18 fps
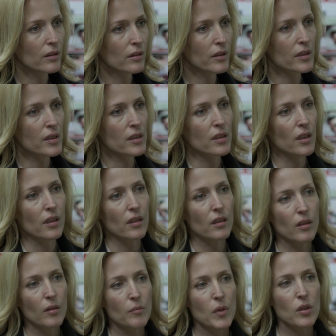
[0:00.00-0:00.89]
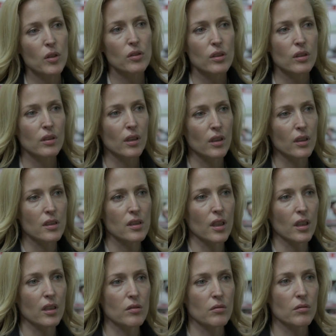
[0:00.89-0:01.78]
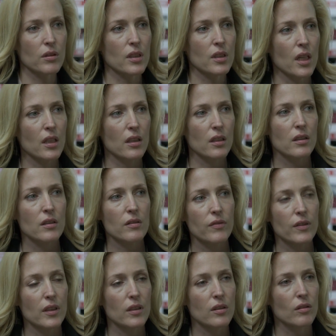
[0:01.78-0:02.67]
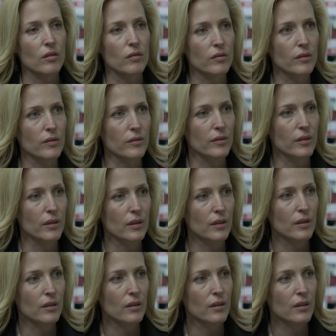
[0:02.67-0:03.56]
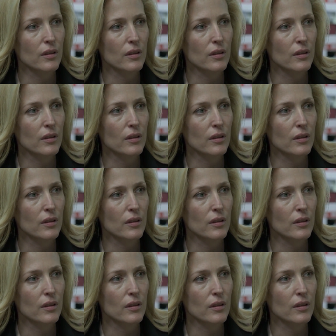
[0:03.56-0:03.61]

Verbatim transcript: Isn't it emotion that the sexual sadist feeds off? When it's